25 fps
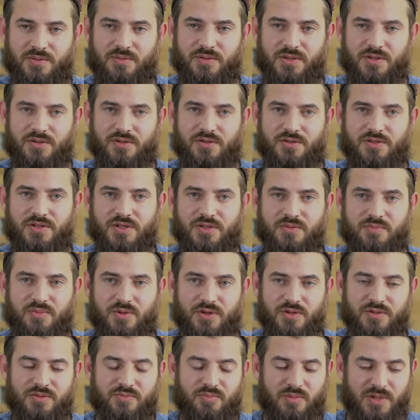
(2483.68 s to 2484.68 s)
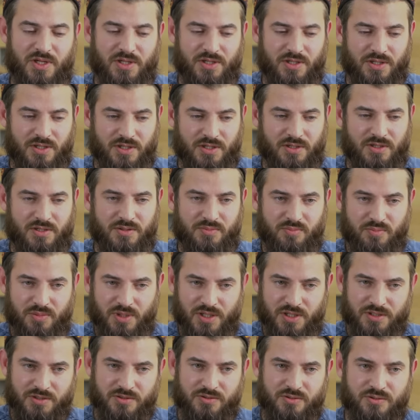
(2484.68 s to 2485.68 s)
because it brought my heart
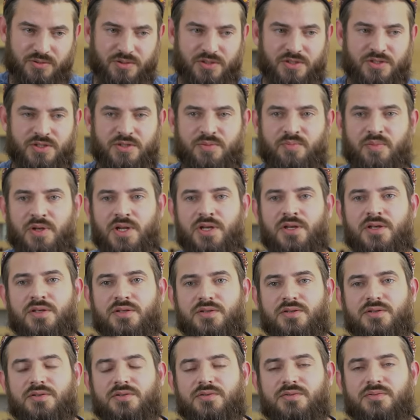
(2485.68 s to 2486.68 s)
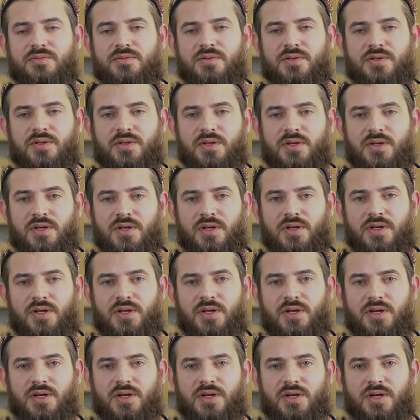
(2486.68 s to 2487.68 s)
back to its place
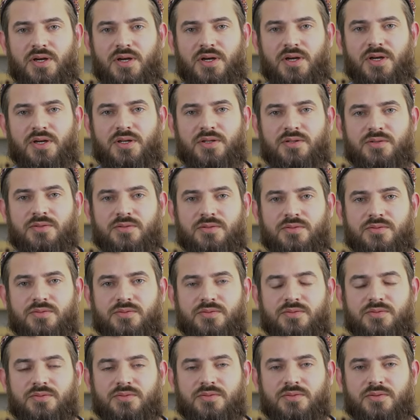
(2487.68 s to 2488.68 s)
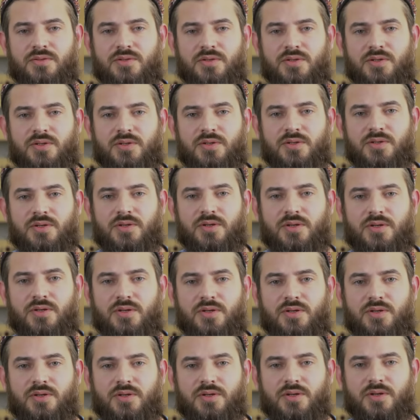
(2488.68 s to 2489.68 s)
and
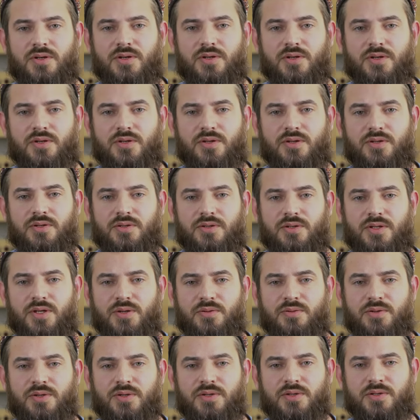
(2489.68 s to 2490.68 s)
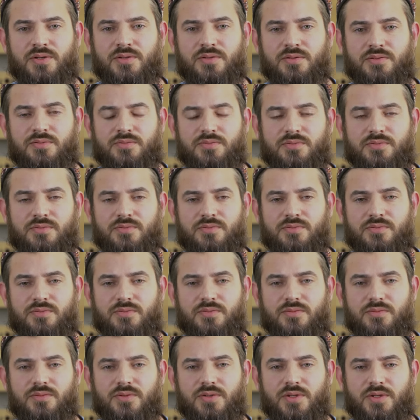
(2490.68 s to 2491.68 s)
uh, there were
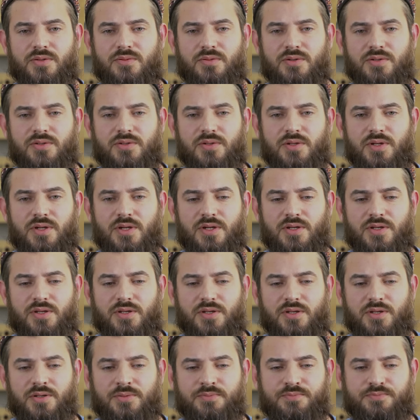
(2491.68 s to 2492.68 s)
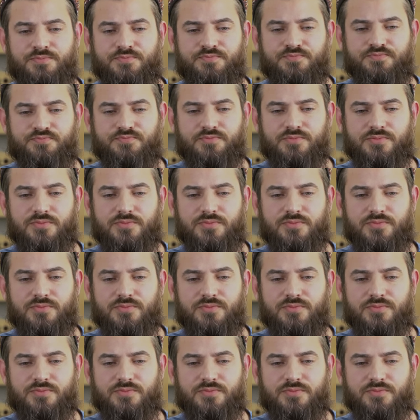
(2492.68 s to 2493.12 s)
there was like um,